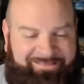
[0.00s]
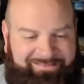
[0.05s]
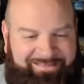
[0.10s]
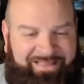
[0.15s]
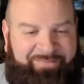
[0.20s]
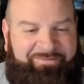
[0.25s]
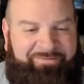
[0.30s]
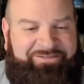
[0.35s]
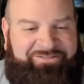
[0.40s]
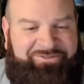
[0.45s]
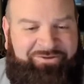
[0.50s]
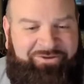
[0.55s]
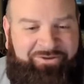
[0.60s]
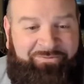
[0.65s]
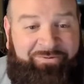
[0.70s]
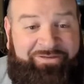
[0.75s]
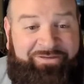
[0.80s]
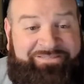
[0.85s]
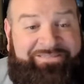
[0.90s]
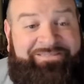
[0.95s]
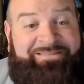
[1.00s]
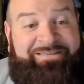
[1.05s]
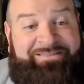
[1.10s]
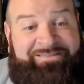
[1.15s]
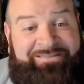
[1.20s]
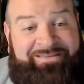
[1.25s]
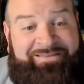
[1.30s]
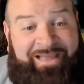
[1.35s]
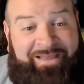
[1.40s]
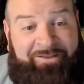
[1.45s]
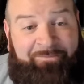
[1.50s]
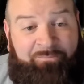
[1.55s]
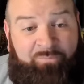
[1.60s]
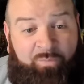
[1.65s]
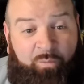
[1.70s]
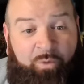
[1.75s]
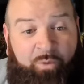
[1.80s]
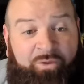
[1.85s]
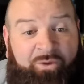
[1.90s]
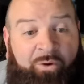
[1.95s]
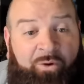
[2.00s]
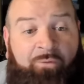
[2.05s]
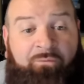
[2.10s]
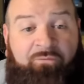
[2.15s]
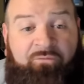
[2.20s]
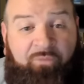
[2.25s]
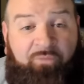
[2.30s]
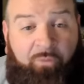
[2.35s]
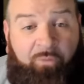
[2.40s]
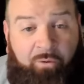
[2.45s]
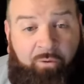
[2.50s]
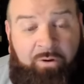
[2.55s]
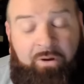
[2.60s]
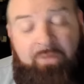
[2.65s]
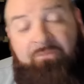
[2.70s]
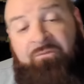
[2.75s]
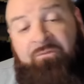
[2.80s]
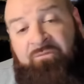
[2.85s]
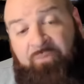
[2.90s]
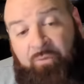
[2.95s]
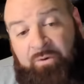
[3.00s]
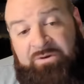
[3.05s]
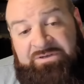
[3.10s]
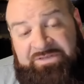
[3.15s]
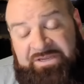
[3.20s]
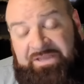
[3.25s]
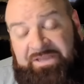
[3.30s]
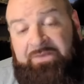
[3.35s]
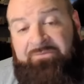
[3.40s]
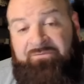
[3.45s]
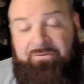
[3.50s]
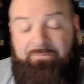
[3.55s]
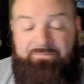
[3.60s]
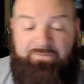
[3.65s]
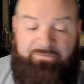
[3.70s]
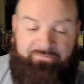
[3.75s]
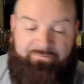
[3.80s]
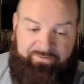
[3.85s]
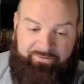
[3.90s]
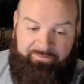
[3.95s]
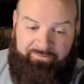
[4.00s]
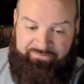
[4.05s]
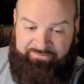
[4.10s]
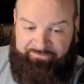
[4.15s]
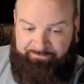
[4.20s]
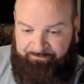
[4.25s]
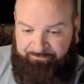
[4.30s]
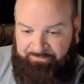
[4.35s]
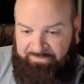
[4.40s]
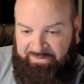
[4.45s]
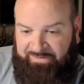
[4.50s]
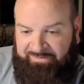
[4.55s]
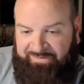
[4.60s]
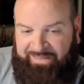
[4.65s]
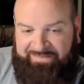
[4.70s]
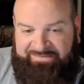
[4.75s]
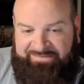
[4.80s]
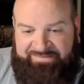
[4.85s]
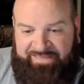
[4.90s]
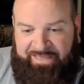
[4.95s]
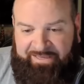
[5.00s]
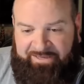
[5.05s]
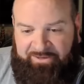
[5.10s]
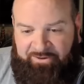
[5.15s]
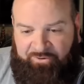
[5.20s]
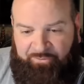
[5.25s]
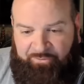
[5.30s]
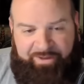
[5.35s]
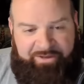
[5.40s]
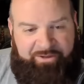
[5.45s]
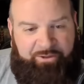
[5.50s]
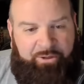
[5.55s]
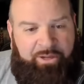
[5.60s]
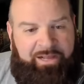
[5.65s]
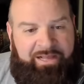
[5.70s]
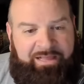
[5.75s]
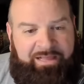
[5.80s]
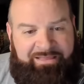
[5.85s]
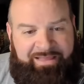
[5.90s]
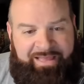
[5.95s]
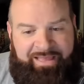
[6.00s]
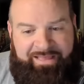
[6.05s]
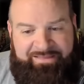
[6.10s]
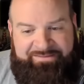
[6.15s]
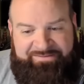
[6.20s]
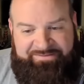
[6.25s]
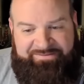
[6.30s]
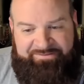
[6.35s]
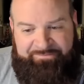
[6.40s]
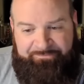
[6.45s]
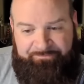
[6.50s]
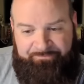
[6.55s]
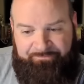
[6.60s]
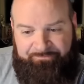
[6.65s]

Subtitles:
Let me show you what she did tonight with her 4 of 14 from the field. Let's take a quick glance.